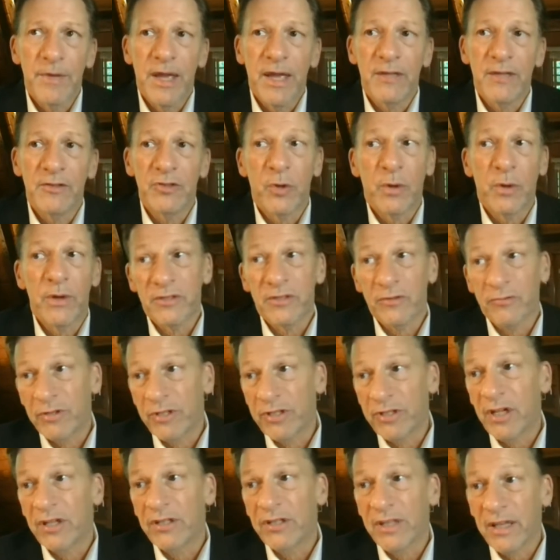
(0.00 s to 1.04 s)
And so as a
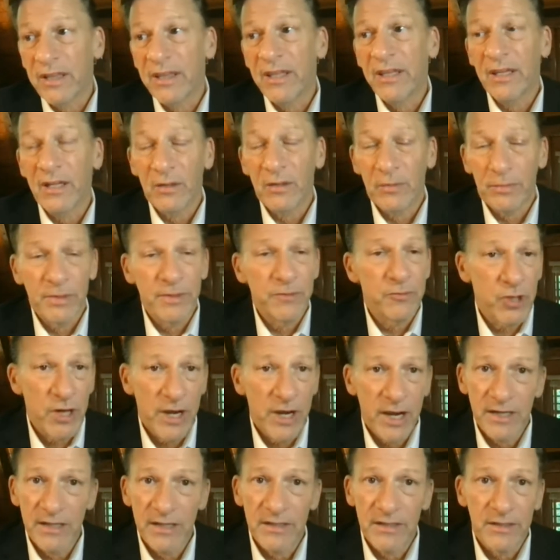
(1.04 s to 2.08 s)
result, I think it'll be
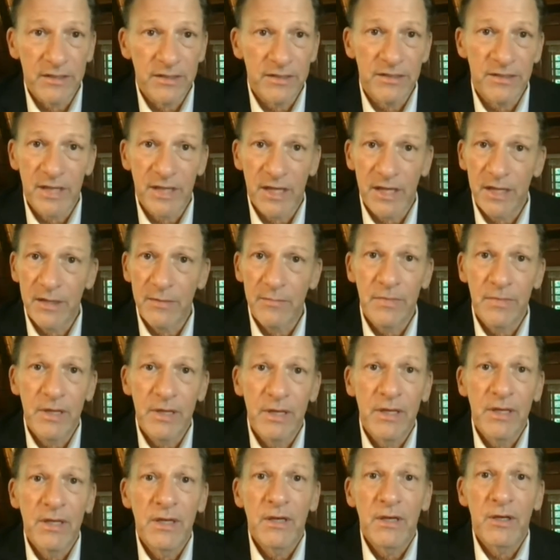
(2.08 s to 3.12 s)
tried in the same
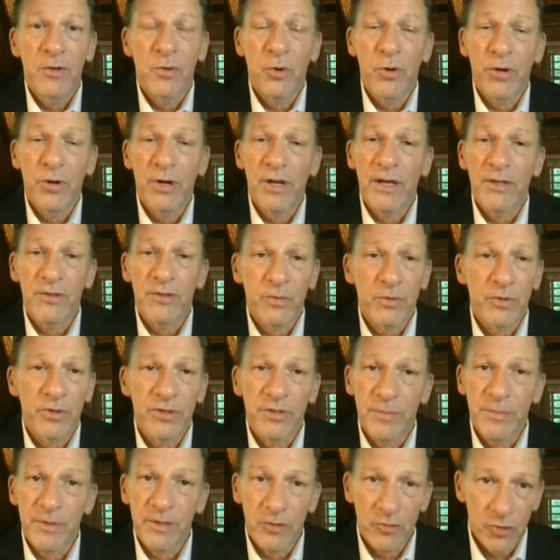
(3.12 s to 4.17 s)
courthouse where
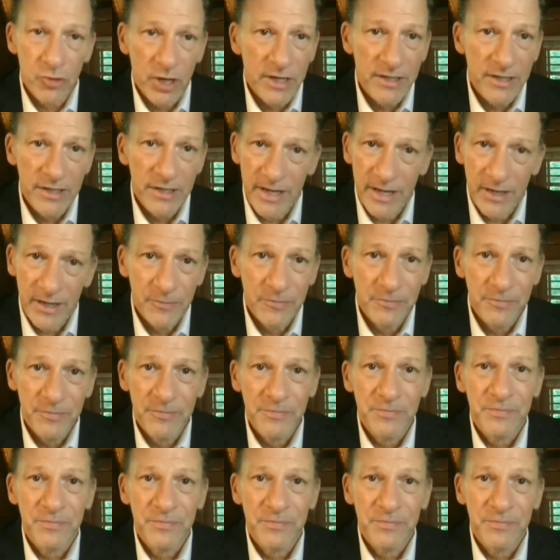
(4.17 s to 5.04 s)
it's being tried now.